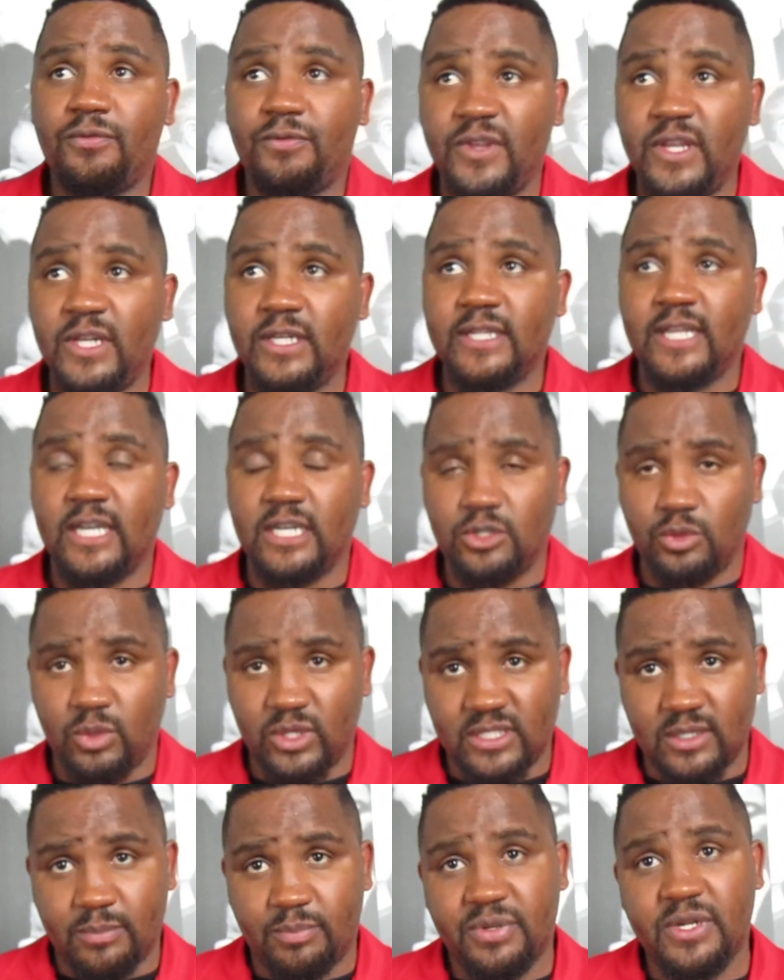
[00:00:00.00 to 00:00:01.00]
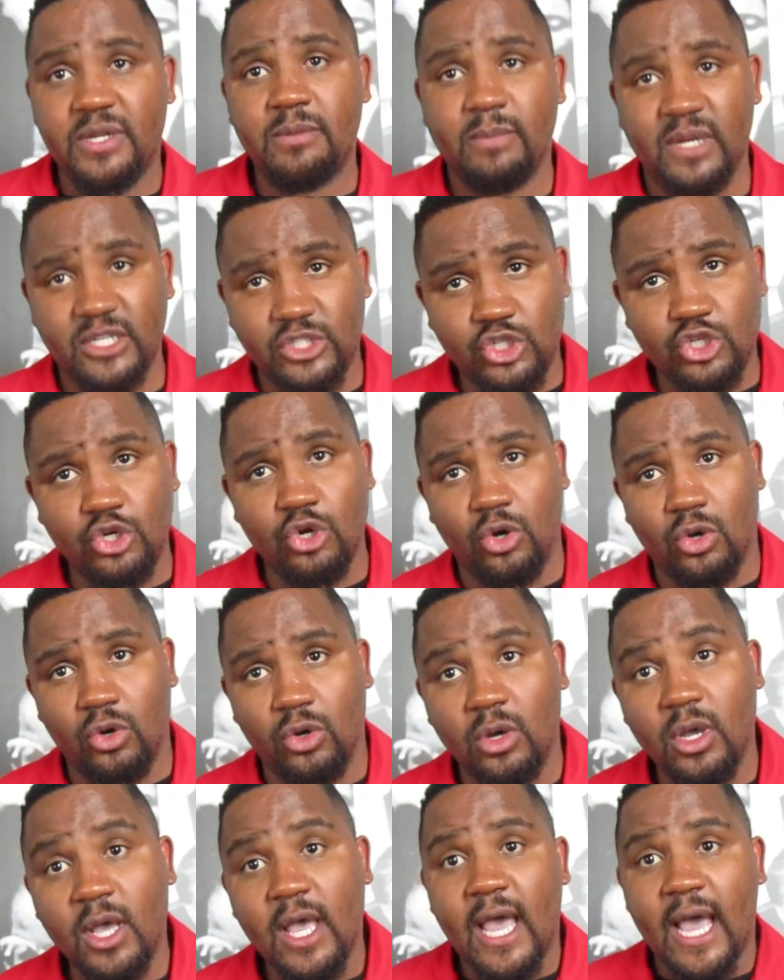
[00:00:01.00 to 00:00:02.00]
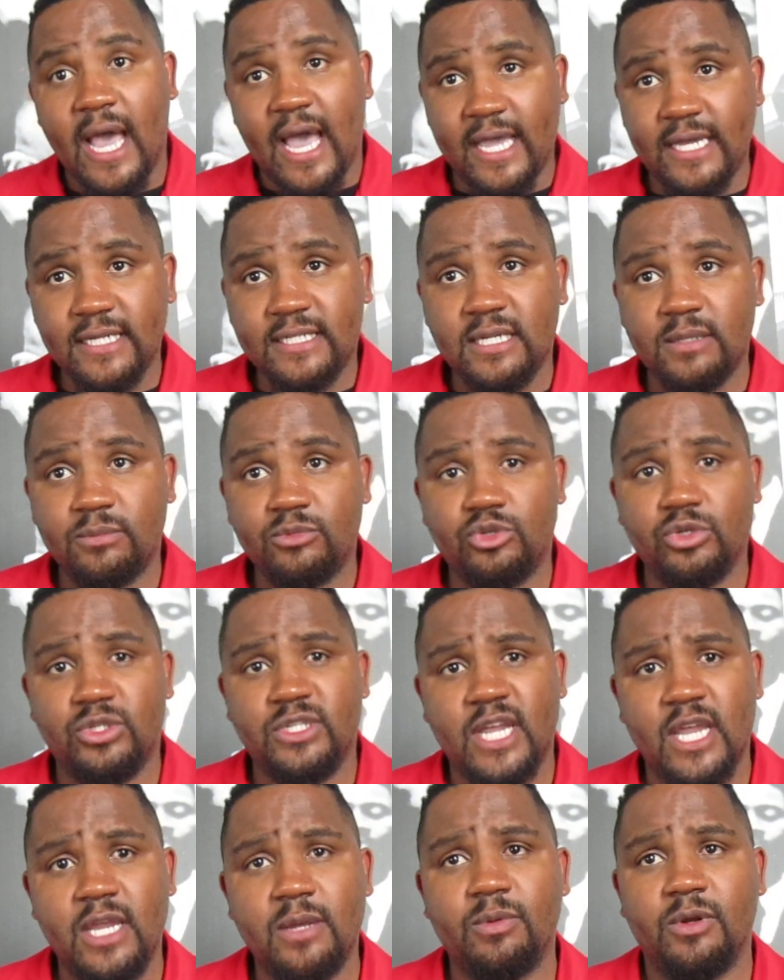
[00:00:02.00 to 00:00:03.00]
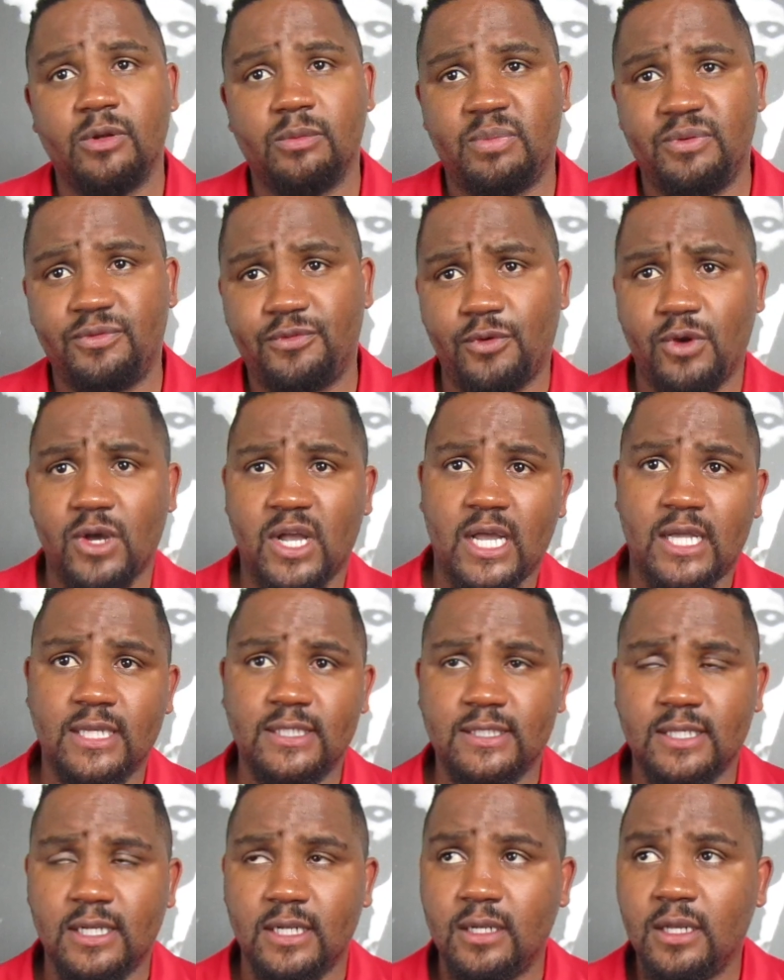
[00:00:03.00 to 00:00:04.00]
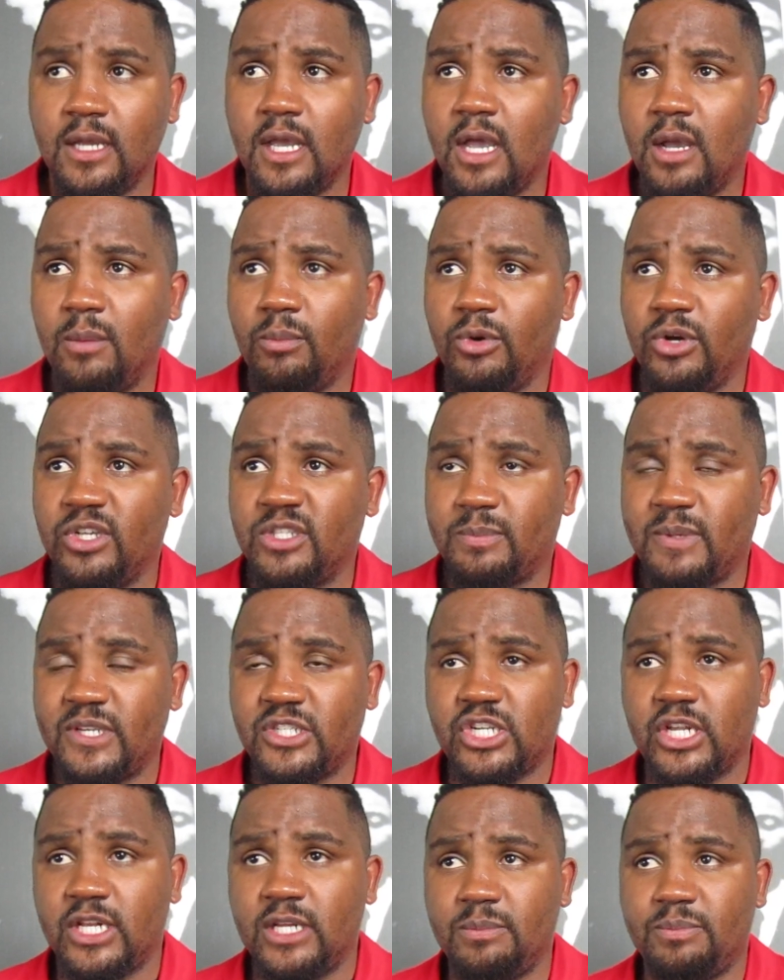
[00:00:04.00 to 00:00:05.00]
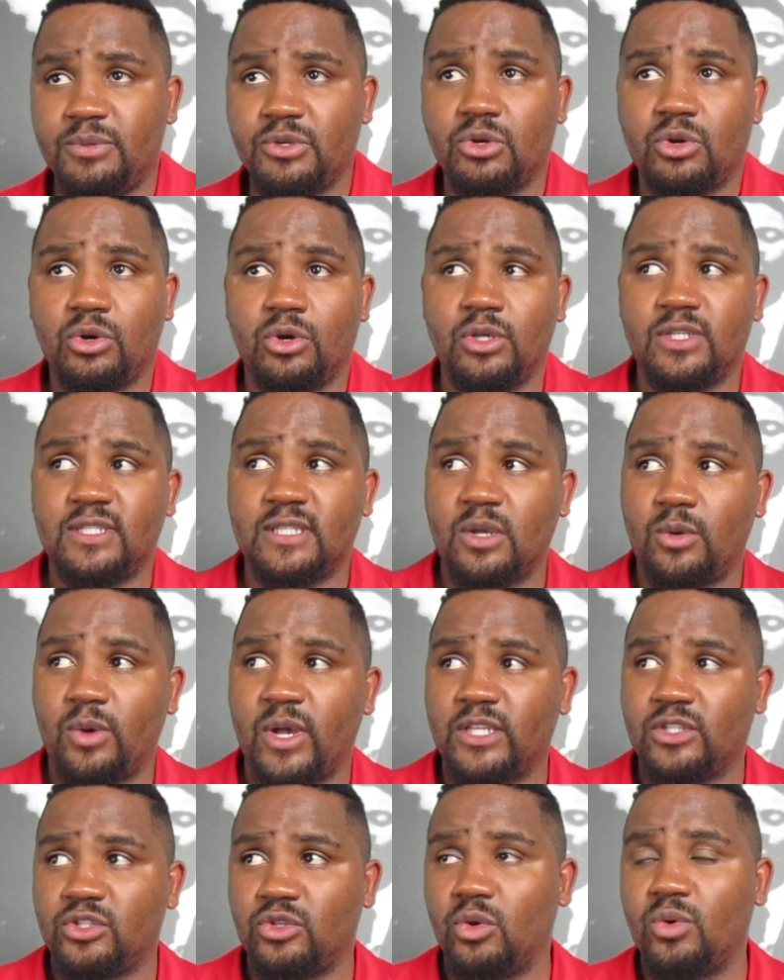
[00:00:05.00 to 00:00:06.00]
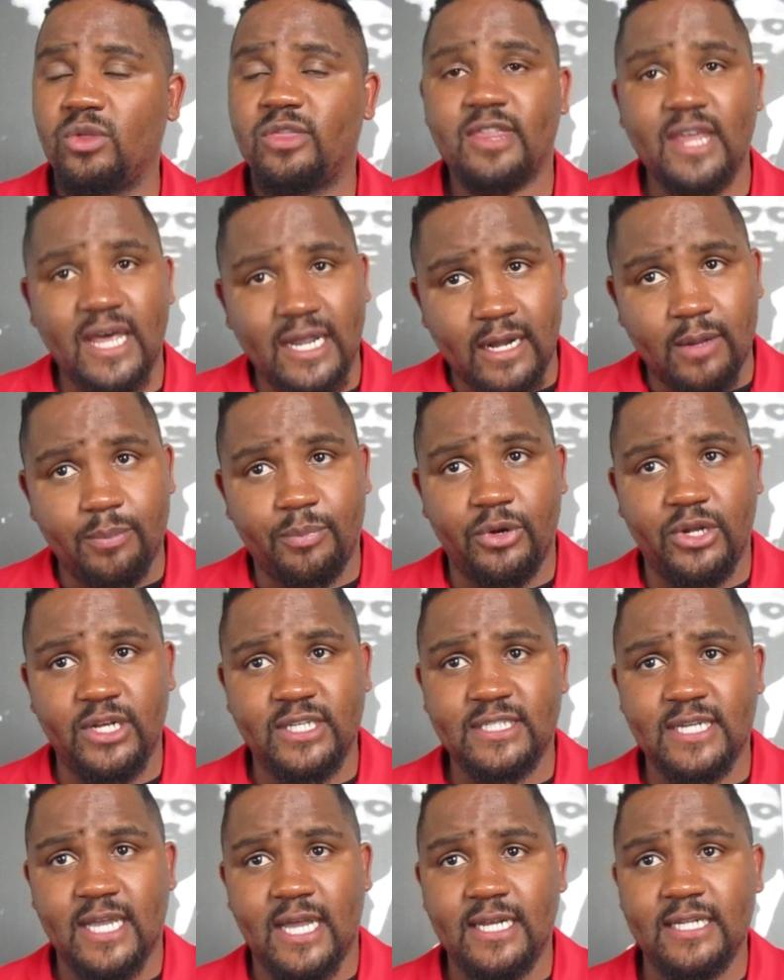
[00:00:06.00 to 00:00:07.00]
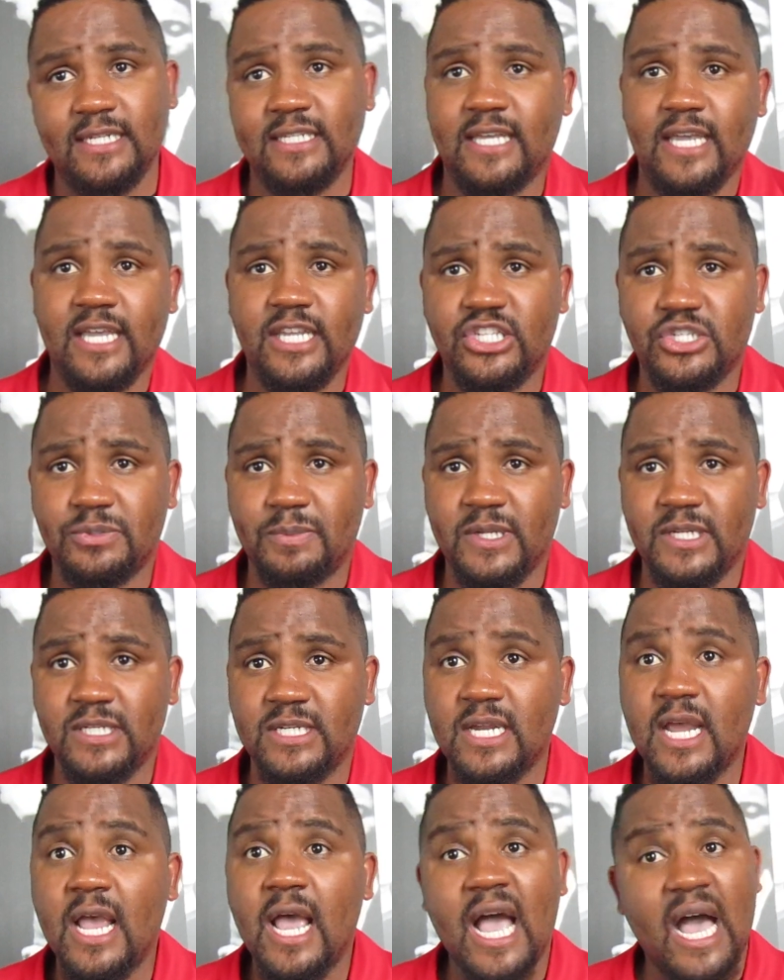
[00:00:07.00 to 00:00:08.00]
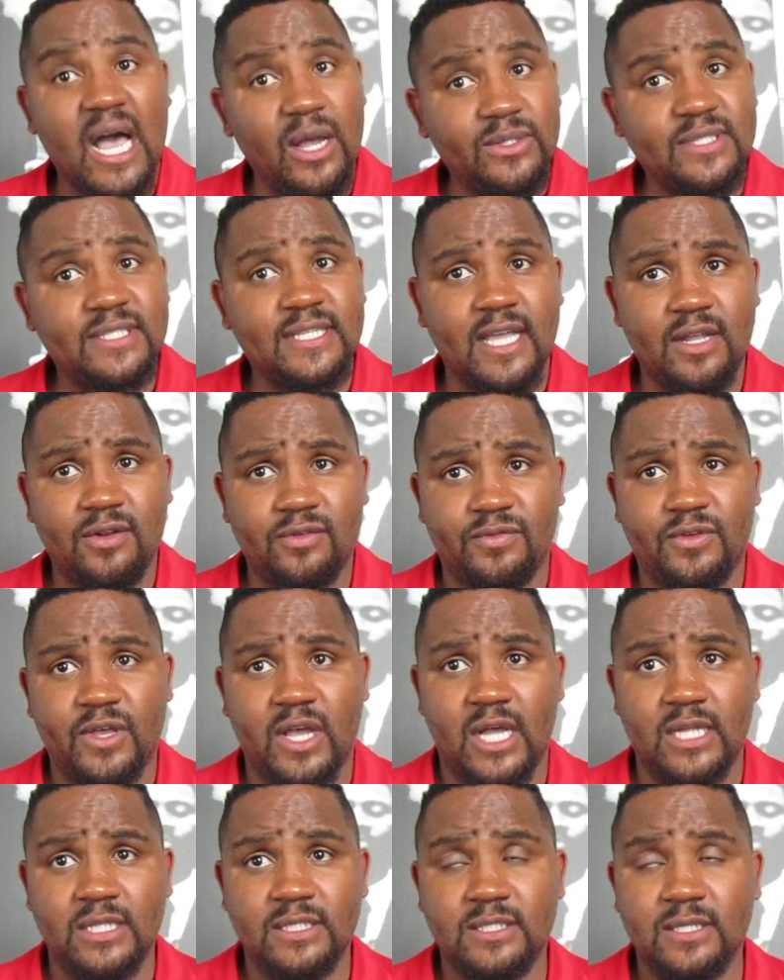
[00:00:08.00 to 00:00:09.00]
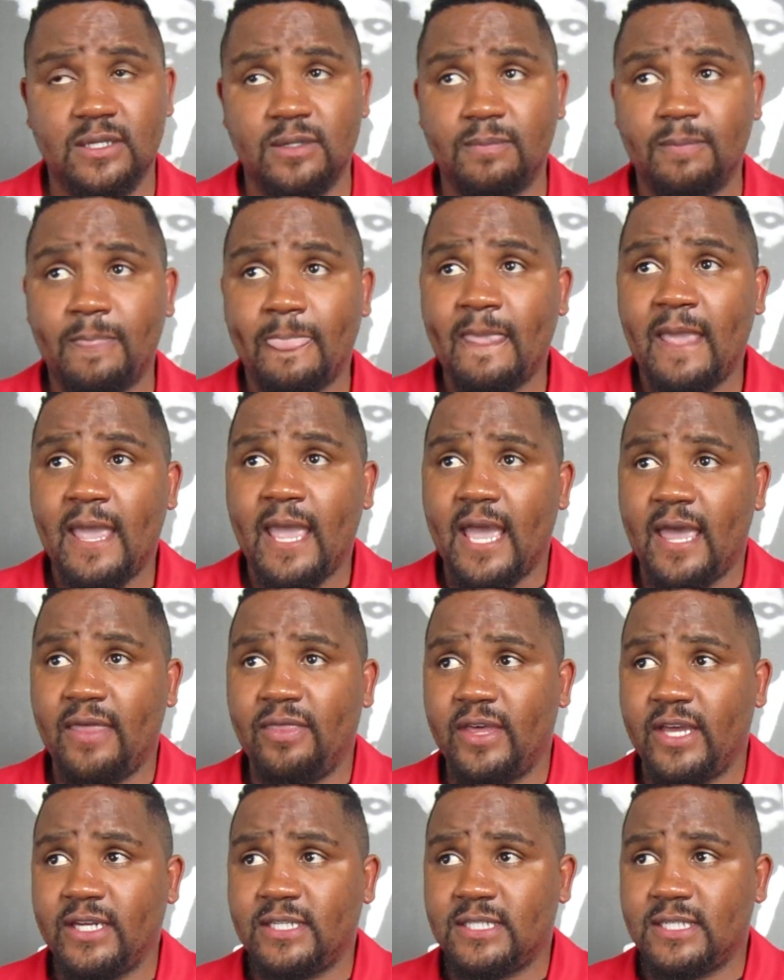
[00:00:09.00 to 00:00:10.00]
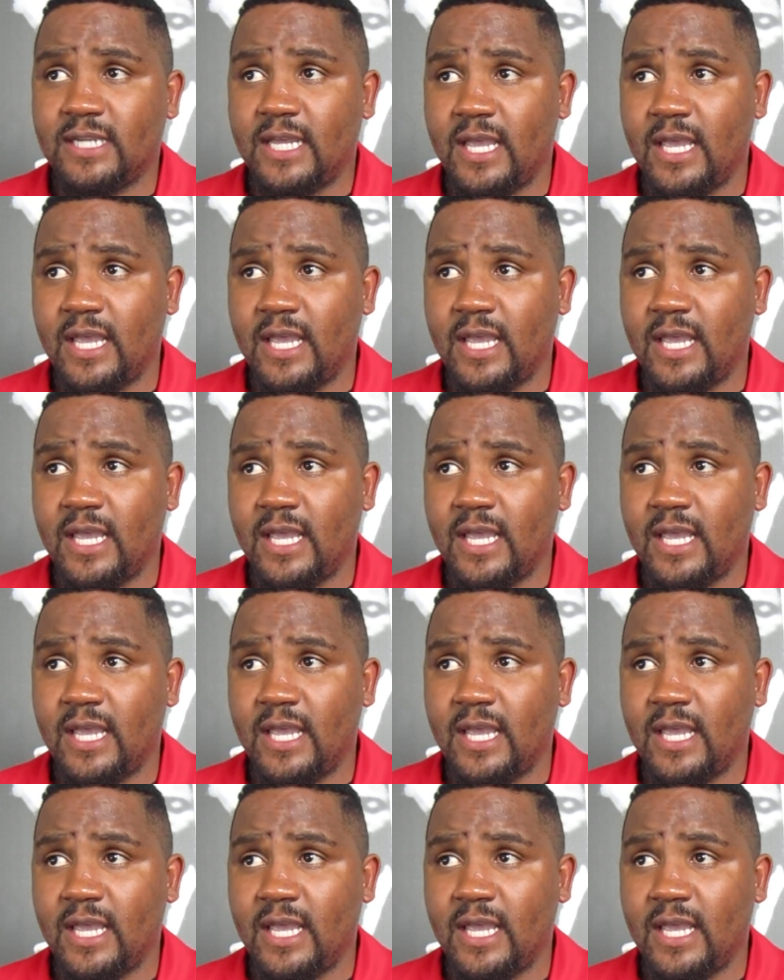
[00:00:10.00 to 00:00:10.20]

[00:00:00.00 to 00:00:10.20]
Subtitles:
feel that it was a premature item to table before council, more especially because there was no thorough political engagement outside of council, and that